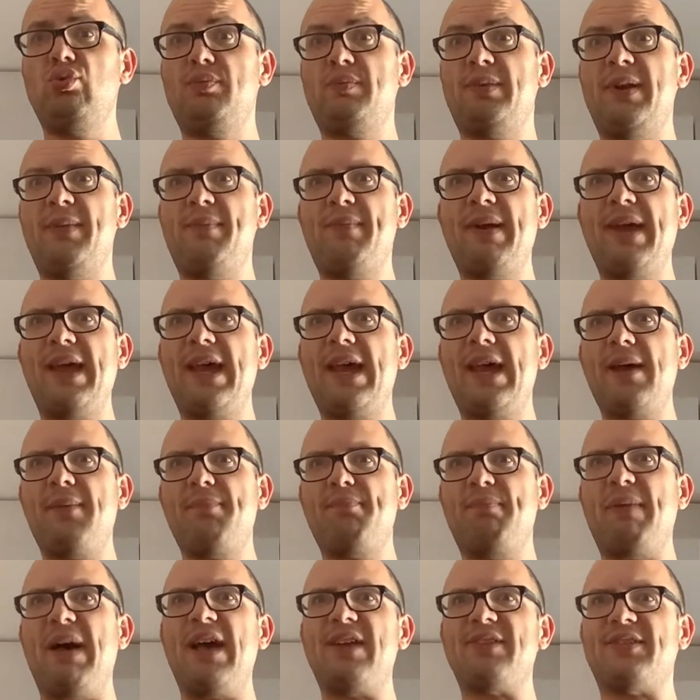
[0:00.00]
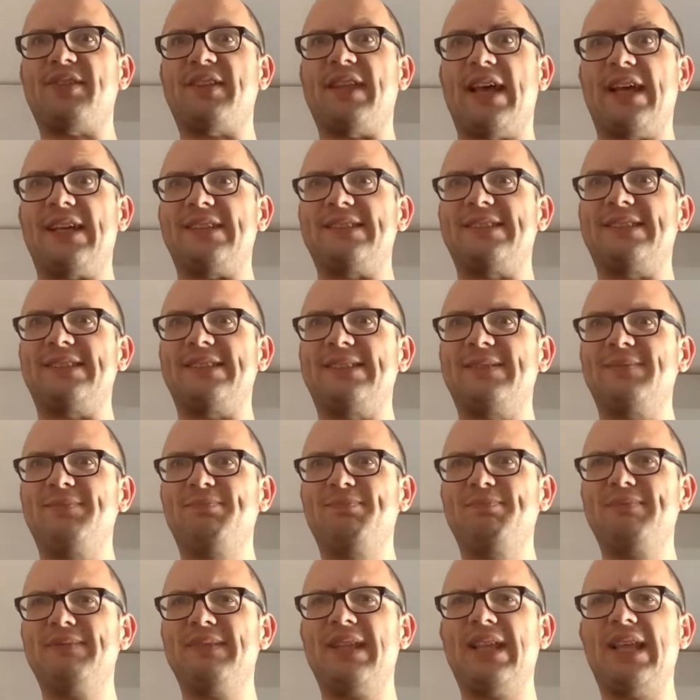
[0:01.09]
prepare pastas.
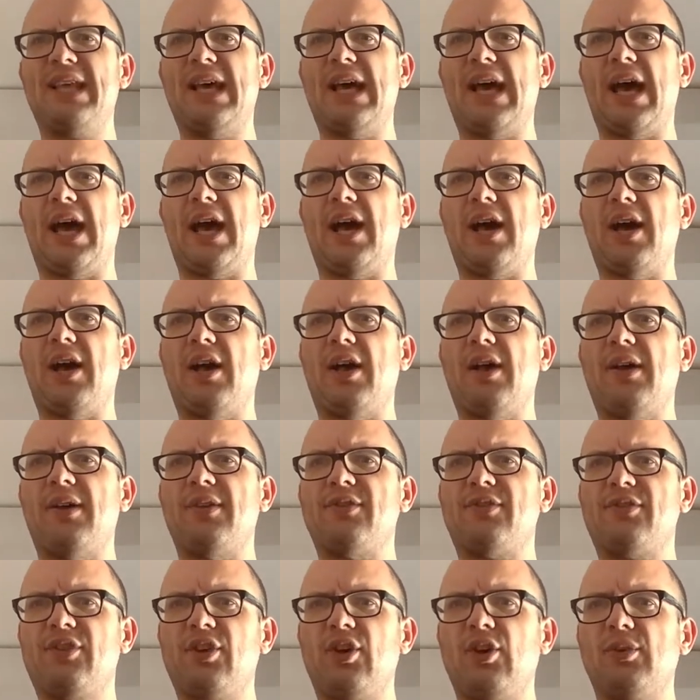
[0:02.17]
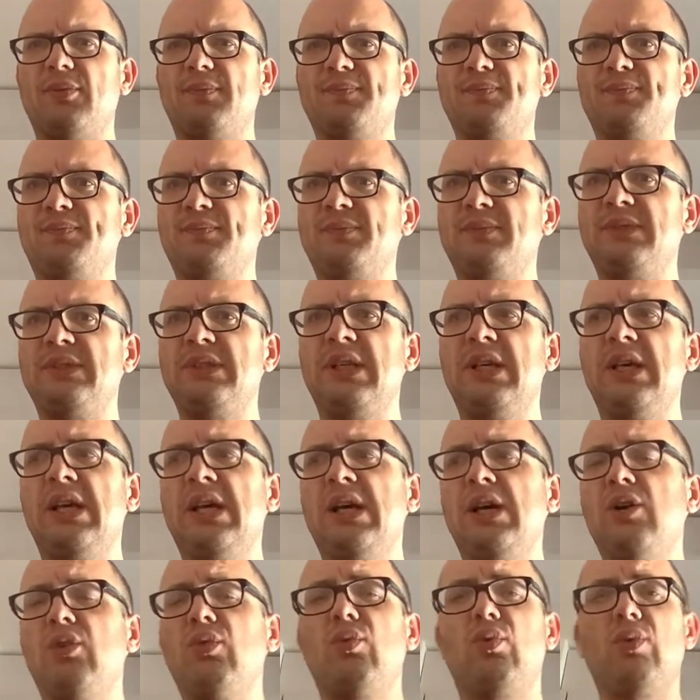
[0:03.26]
So
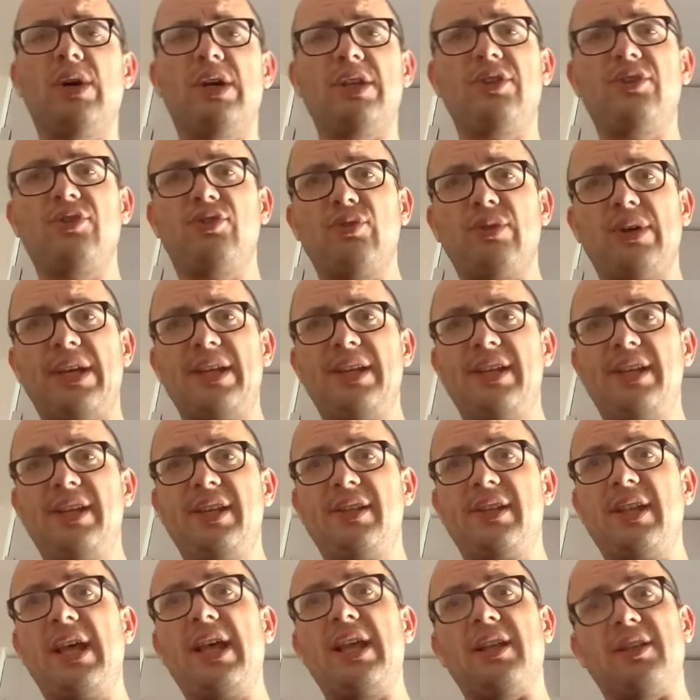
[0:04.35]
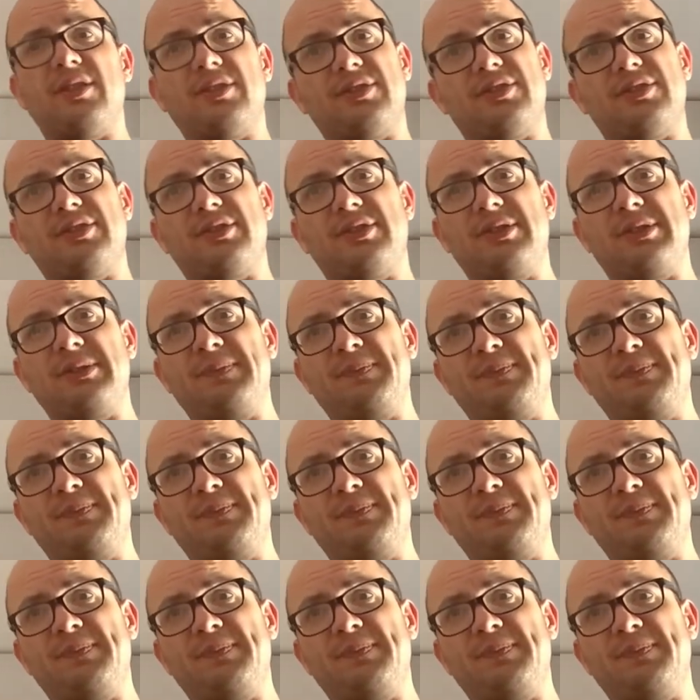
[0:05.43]
what do I need else?